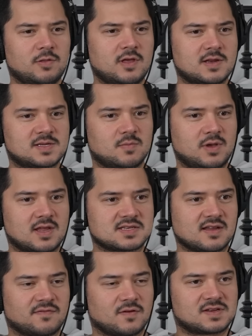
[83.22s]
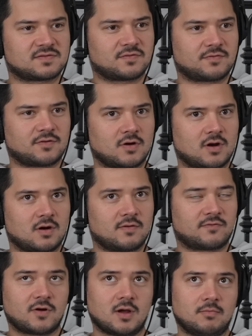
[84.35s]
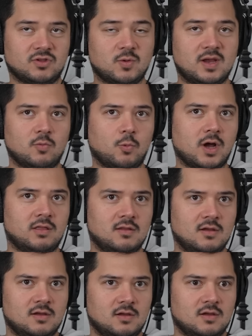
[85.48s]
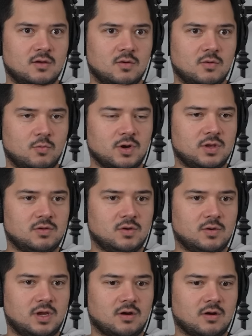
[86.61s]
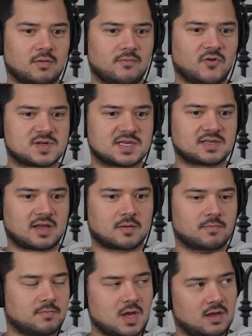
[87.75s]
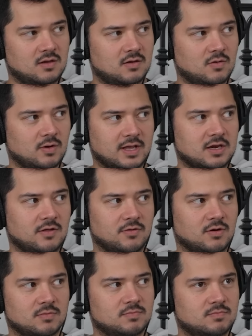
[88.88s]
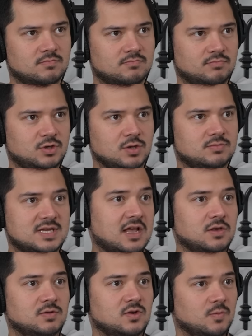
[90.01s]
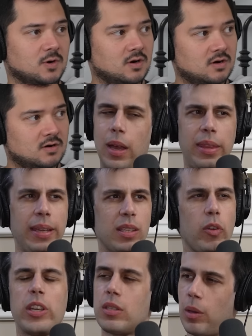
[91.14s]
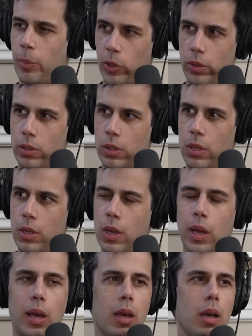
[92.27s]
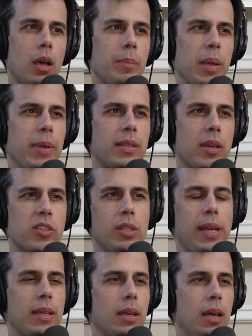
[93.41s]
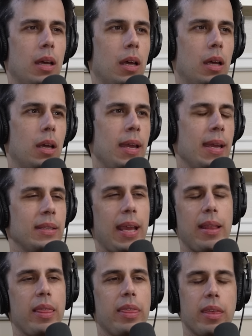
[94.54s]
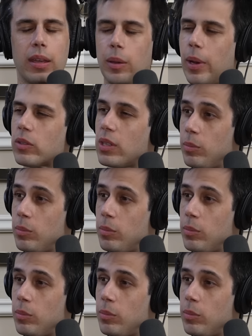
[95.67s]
you think is the biggest difference for from between what what you do here versus like me or like another tech YouTuber? I think it's very similar. Uh, maybe there's like uh, the added thing about